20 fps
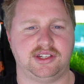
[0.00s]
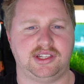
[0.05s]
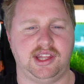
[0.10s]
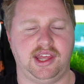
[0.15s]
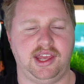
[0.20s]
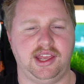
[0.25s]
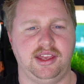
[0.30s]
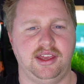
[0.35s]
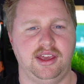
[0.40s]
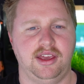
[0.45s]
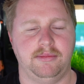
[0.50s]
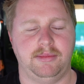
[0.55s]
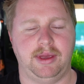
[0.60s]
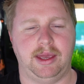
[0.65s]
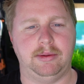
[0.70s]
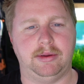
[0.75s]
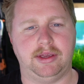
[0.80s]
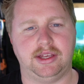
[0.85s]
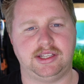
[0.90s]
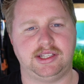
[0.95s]
of thing.
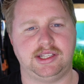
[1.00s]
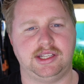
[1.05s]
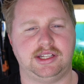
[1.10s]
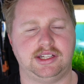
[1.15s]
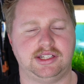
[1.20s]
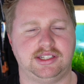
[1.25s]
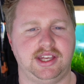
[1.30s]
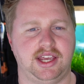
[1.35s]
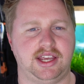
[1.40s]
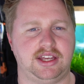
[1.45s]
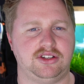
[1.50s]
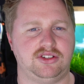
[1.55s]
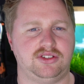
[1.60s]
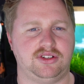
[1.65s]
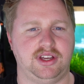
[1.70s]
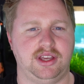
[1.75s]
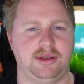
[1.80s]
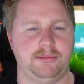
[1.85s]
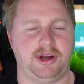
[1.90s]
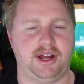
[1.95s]
Maybe the second
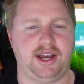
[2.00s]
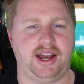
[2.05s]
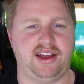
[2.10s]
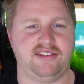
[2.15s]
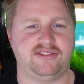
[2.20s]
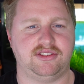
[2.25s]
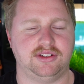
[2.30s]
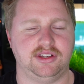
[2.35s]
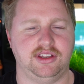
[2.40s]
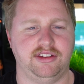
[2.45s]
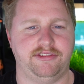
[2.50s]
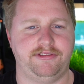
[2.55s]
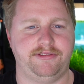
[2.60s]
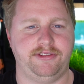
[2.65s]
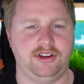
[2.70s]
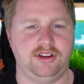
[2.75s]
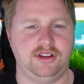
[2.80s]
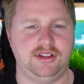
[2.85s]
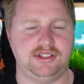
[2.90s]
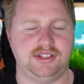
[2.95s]
drawer you might have all your
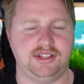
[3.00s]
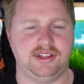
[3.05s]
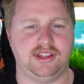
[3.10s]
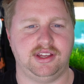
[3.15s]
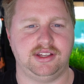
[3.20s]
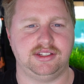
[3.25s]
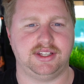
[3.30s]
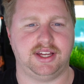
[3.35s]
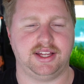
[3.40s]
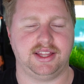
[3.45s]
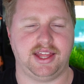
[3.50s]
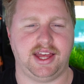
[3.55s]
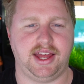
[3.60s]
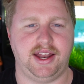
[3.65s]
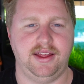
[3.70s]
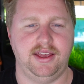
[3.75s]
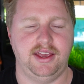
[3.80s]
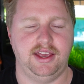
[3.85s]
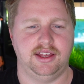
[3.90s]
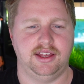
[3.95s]
foods and things like
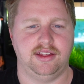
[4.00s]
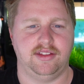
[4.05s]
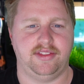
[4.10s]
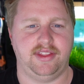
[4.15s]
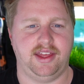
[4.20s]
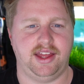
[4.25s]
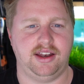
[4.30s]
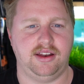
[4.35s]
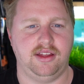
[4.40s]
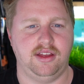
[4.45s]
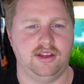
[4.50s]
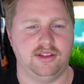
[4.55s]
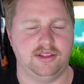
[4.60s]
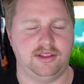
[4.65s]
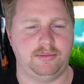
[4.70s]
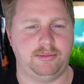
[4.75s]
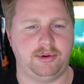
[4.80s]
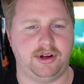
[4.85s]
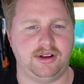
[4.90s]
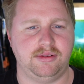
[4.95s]
that, and then
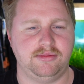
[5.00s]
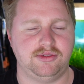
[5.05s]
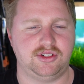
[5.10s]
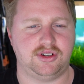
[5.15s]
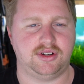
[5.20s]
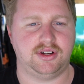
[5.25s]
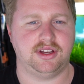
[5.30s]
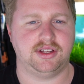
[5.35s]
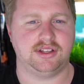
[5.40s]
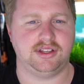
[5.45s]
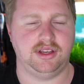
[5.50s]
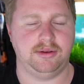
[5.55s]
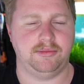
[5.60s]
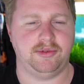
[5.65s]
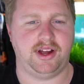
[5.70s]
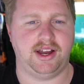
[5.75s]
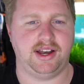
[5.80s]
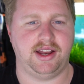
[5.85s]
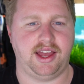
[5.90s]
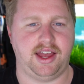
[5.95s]
the bottom drawer you
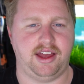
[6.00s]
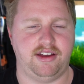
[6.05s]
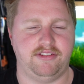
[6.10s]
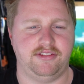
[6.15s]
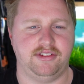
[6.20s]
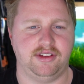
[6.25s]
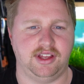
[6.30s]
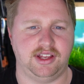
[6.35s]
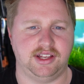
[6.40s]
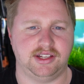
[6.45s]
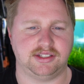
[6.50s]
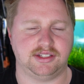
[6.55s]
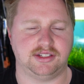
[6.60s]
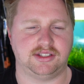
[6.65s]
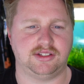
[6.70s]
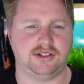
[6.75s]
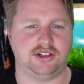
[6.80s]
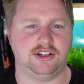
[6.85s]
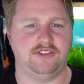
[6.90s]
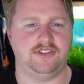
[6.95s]
might have as a
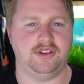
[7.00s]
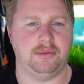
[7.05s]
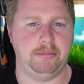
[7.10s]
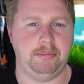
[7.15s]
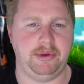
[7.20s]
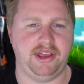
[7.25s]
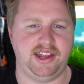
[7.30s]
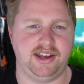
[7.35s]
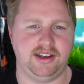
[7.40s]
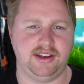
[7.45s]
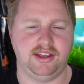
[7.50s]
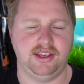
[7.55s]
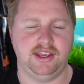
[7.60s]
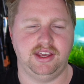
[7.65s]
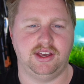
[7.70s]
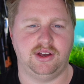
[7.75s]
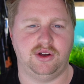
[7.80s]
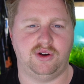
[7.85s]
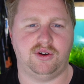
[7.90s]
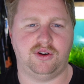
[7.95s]
sort of a bin
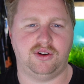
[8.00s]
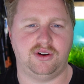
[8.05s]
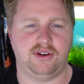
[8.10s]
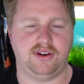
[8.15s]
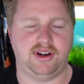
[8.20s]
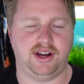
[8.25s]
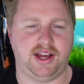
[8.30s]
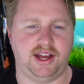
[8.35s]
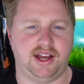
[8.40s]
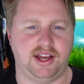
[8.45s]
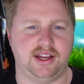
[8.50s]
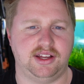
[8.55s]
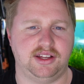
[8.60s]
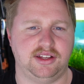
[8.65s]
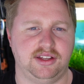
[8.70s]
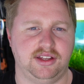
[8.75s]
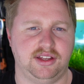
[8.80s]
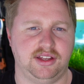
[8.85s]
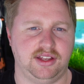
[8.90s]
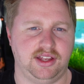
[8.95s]
or
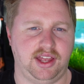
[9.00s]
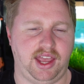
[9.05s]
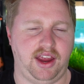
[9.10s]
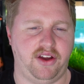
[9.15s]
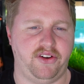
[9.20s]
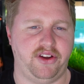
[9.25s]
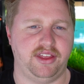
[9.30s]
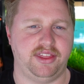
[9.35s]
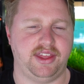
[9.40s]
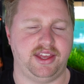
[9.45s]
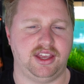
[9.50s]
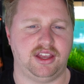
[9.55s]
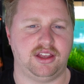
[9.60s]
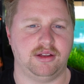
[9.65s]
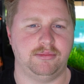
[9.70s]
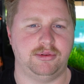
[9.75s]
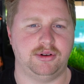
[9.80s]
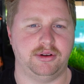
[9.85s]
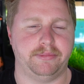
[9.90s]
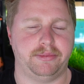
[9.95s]
area that you
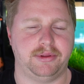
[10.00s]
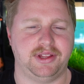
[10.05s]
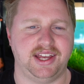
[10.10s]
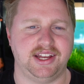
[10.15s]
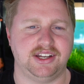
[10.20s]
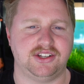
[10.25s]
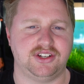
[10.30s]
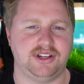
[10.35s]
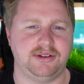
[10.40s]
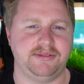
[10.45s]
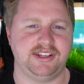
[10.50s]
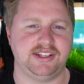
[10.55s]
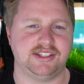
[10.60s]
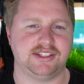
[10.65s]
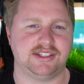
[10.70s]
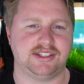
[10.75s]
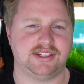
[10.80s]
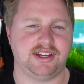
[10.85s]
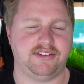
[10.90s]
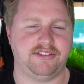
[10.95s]
can put plant trimmings
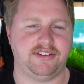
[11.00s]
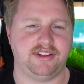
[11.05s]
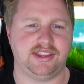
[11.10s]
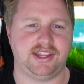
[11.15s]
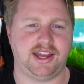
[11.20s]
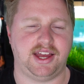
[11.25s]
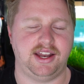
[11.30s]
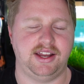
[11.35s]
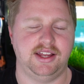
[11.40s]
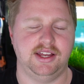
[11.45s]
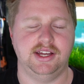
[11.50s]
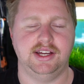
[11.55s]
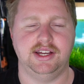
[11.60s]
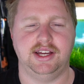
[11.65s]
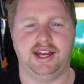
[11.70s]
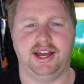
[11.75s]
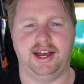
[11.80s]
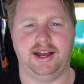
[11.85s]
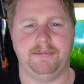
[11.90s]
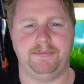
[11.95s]
and stuff like that.
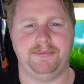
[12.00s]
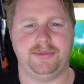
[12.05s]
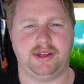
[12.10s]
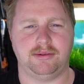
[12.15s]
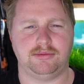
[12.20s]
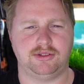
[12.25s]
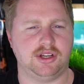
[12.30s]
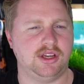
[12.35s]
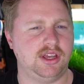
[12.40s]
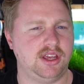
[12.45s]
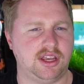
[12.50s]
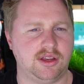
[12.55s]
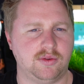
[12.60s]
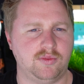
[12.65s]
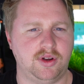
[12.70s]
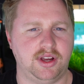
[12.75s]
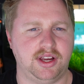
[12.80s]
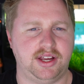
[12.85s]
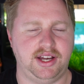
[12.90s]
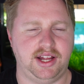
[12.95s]
I'm sure you can
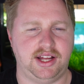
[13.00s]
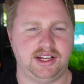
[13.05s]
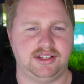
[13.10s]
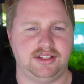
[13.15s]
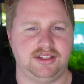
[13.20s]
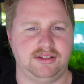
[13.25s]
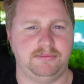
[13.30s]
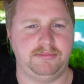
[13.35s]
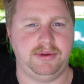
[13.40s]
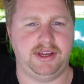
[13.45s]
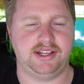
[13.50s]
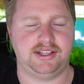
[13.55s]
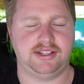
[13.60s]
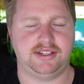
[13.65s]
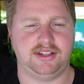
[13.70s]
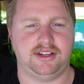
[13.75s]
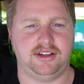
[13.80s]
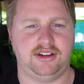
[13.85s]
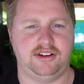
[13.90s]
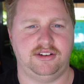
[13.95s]
work it out to the
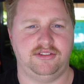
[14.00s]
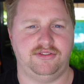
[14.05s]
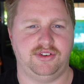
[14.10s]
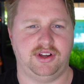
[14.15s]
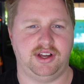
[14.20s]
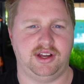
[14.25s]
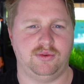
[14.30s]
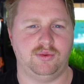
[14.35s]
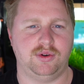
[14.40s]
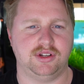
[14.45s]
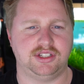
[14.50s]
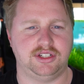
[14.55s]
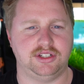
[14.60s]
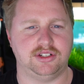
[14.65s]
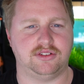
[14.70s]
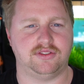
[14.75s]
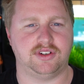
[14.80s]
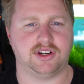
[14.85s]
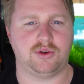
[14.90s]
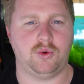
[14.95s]
best of what
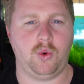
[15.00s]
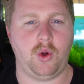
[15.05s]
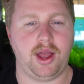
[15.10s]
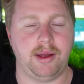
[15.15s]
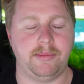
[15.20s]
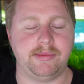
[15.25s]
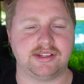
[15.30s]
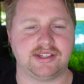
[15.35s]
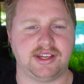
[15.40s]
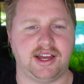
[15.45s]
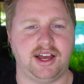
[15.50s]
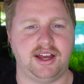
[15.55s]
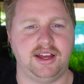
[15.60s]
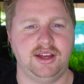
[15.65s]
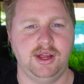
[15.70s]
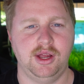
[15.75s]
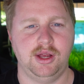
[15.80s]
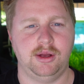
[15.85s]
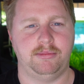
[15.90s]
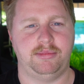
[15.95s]
your requirements are,
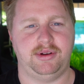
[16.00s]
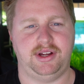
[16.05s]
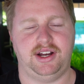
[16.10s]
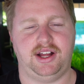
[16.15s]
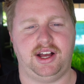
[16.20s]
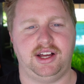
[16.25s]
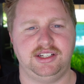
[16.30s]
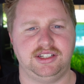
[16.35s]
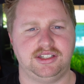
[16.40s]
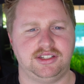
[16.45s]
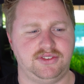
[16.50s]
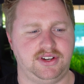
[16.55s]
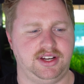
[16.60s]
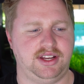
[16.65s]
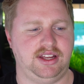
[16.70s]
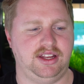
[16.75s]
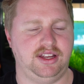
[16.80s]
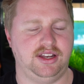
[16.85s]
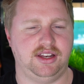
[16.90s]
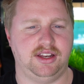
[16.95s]
but I just
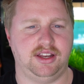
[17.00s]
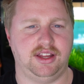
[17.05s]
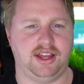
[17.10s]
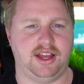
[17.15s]
reckon